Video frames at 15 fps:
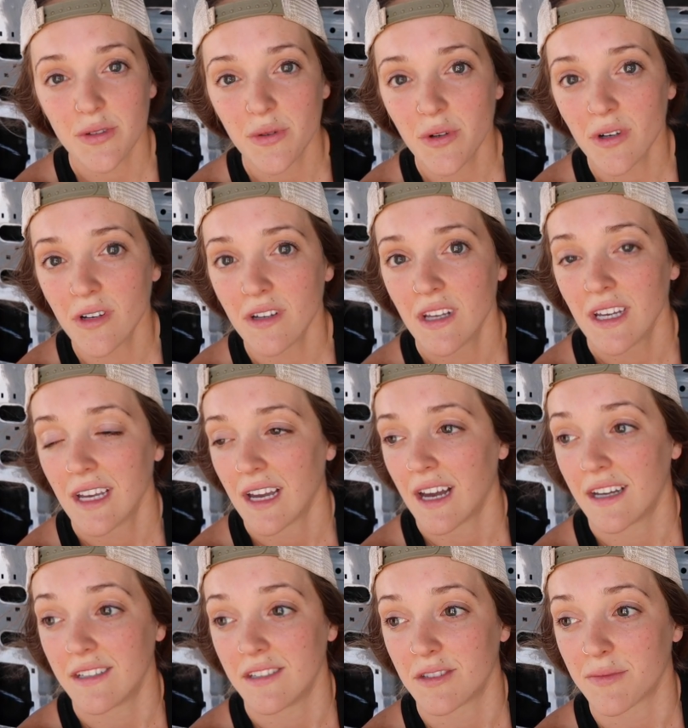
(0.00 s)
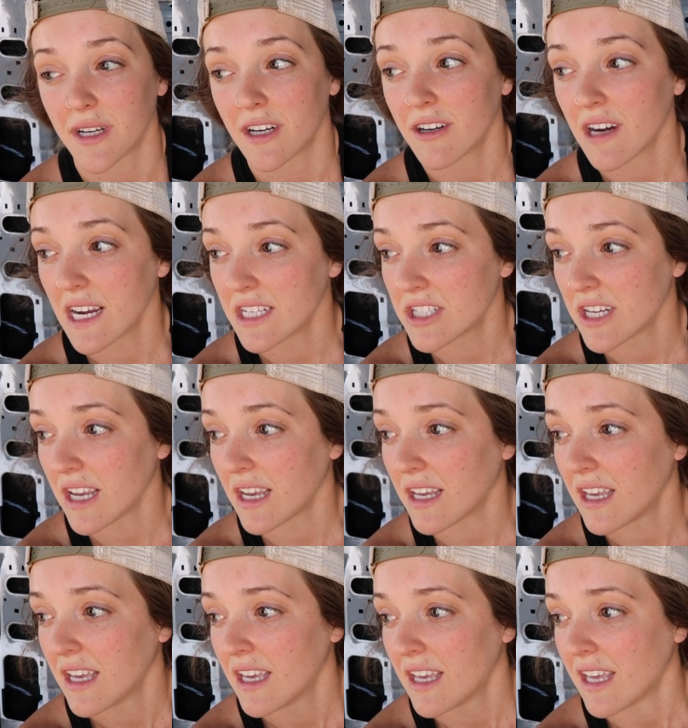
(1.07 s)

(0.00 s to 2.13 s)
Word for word: tool, how to use my Kreg jig,